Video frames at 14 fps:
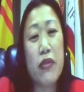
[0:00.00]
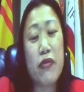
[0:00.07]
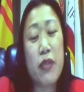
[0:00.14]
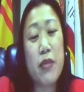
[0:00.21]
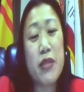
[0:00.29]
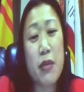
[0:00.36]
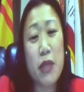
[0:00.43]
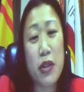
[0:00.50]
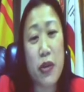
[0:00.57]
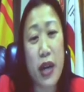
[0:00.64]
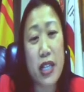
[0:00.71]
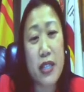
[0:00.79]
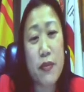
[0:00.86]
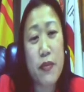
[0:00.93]
from
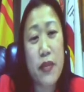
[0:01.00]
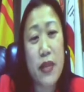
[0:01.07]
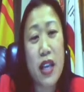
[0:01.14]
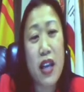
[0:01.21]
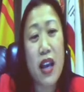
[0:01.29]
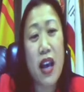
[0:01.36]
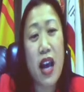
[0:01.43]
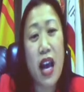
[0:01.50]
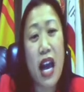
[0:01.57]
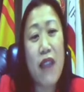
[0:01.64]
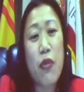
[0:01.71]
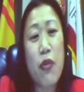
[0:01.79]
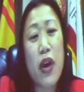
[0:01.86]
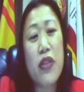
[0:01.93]
Democrats,
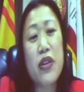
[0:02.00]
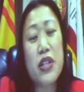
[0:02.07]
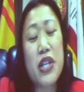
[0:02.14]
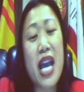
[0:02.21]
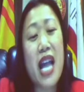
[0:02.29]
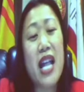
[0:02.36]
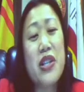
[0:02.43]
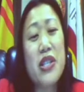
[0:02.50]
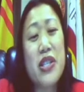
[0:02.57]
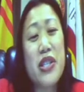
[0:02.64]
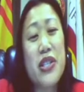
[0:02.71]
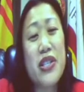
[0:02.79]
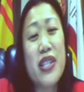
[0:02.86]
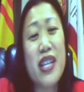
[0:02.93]
I've weathered
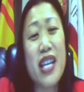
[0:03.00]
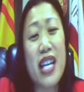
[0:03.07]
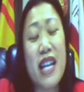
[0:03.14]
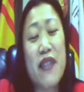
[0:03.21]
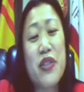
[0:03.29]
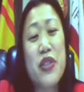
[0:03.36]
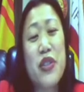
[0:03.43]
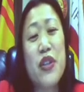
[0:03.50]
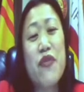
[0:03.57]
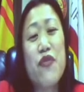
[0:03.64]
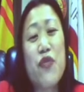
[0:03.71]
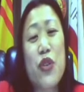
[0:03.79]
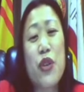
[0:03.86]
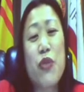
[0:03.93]
challenges, and I've stood
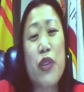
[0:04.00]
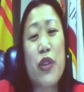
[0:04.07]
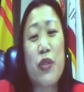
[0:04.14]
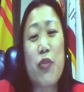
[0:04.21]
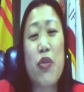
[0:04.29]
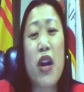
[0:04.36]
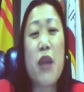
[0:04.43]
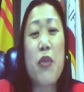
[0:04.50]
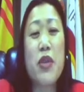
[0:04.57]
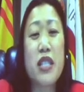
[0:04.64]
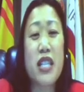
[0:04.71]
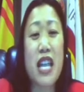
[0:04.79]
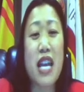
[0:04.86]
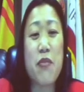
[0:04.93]
firm with the
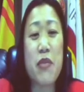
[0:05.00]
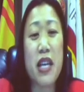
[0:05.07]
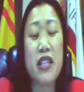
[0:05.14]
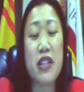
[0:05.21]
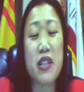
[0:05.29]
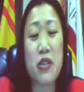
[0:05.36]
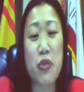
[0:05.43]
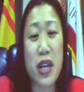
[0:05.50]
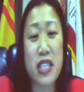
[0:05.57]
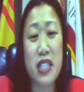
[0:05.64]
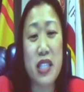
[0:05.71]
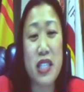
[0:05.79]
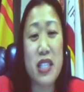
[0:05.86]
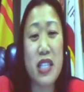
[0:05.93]
promises I made to the
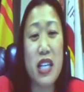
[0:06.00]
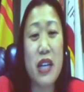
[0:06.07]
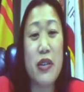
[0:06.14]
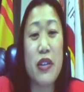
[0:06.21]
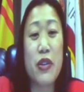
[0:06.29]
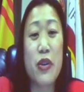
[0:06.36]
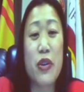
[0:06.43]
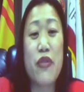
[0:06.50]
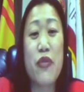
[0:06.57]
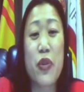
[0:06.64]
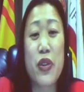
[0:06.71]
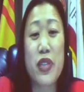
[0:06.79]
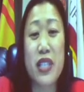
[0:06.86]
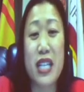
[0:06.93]
residents of the
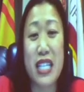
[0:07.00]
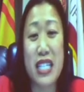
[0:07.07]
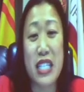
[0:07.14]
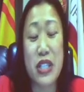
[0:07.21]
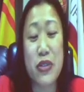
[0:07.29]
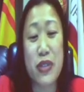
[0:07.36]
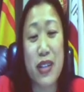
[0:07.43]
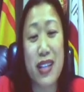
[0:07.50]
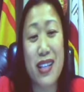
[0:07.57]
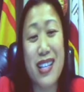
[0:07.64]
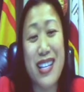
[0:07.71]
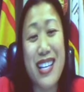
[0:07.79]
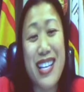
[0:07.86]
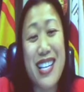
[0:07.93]
34th Senate District.
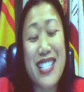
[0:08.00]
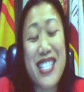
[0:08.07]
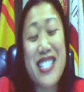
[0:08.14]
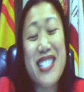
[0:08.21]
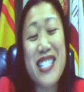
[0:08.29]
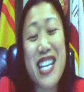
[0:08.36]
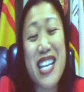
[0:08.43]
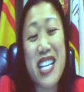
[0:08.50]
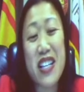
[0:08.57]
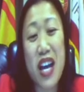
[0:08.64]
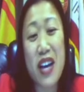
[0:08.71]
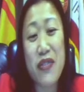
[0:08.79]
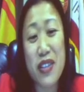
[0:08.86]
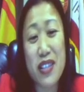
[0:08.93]
Since taking
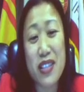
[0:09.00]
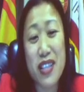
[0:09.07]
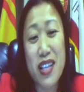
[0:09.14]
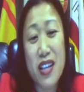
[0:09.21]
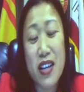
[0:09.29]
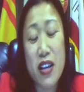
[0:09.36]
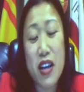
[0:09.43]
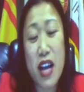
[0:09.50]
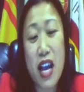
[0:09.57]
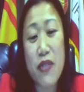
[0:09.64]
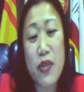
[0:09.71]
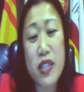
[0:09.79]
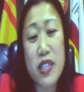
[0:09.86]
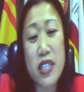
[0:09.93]
office,
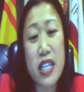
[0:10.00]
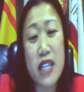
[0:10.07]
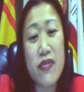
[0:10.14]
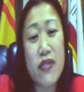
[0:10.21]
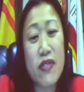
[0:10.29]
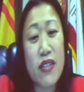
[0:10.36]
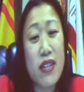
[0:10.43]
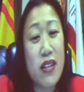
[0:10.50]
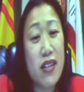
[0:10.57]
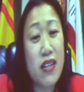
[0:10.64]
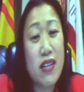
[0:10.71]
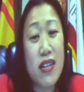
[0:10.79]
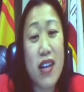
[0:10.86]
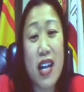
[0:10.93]
I've received
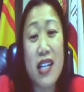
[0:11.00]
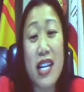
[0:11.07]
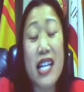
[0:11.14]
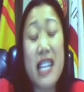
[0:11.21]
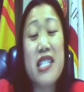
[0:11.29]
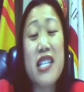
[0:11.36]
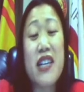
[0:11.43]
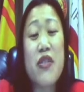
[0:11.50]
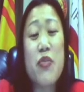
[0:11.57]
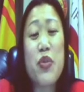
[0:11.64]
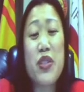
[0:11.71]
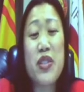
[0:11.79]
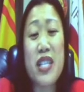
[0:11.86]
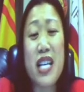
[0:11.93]
a
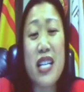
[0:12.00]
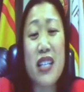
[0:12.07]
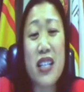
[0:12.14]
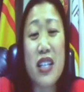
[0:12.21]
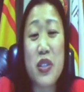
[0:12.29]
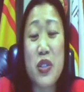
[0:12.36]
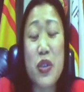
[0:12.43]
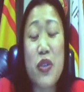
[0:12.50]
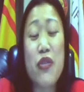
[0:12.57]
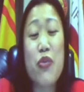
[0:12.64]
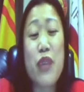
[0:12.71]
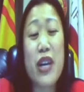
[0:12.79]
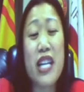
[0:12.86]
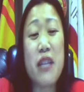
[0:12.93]
97%
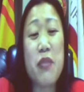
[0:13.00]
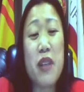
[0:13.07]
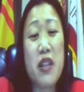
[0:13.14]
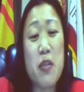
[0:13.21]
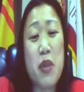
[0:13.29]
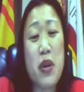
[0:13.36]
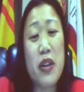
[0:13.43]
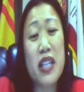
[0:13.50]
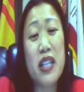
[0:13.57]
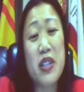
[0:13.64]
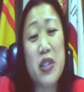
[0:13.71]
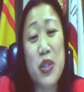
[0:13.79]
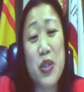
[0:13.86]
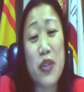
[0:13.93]
conservative rating by the American
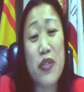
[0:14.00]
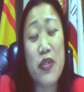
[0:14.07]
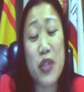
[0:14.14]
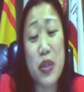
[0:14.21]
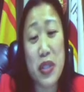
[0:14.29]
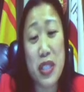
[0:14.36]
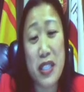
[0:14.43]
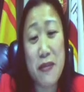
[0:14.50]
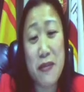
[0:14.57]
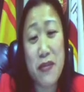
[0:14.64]
Conservative Union,